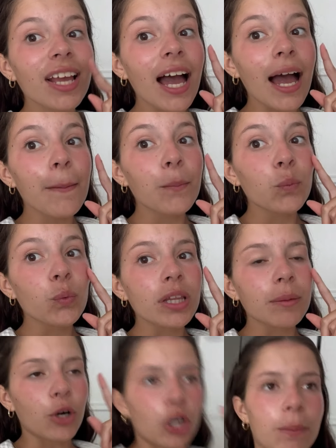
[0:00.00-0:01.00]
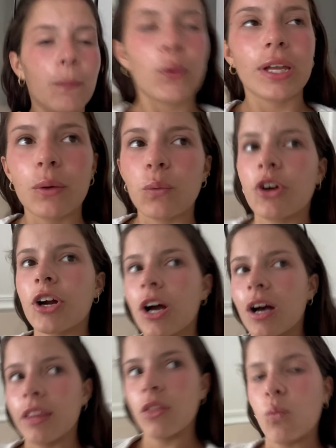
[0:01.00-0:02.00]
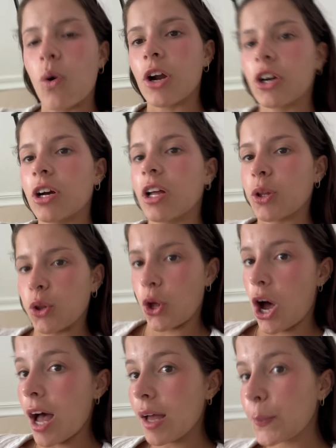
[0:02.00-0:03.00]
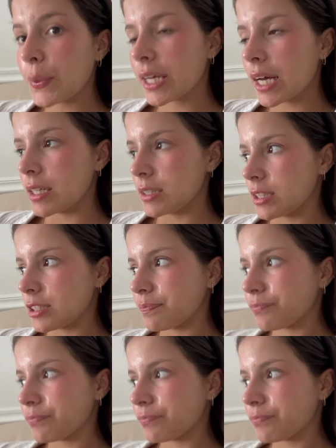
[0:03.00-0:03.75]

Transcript: I'm really burnt. We were in the water a lot because